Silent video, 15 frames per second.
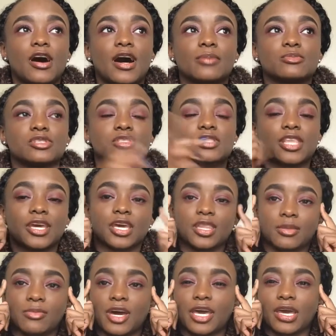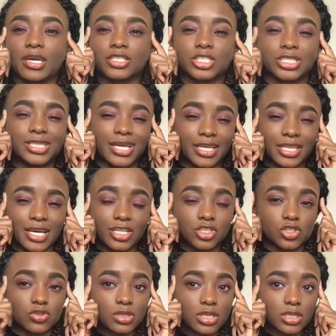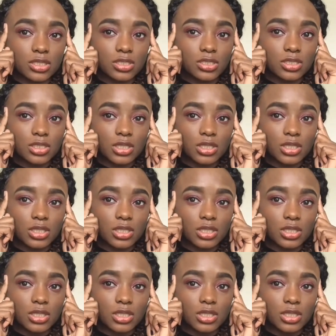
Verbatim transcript: I'm thinking in my head, should I not do this?